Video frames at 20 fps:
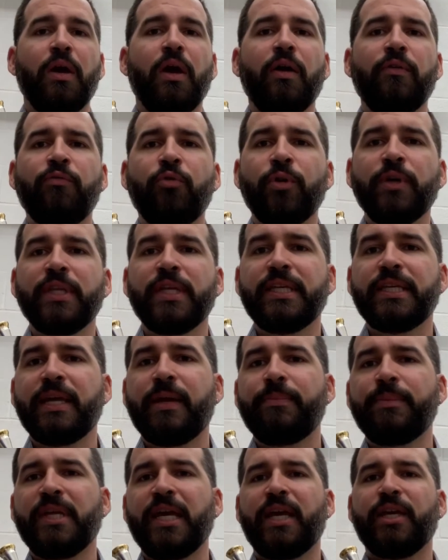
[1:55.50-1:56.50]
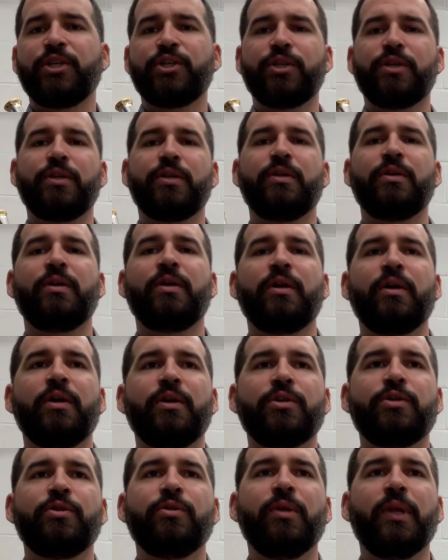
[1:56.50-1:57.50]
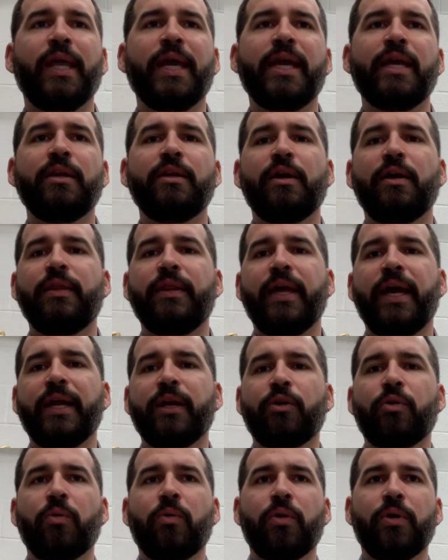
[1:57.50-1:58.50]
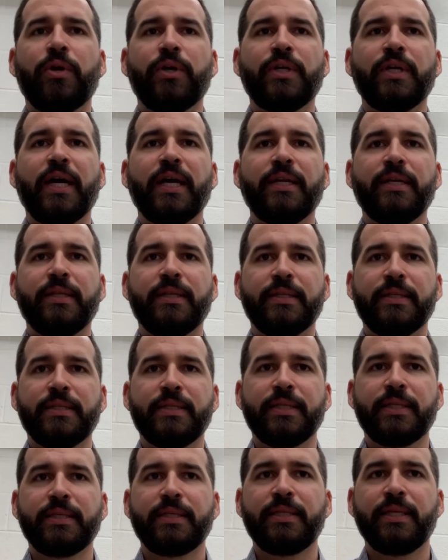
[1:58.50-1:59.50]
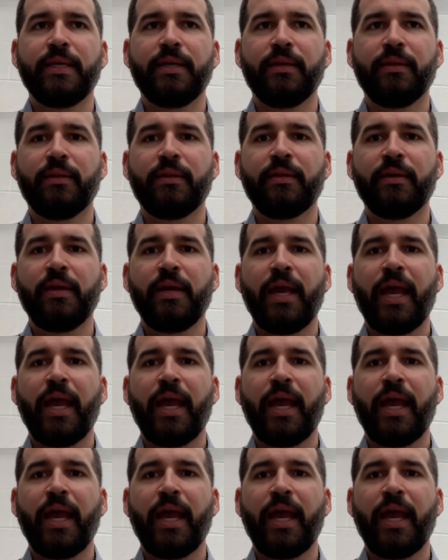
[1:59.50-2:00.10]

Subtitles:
Avoid the temptation to land on that quarter tied to the 16th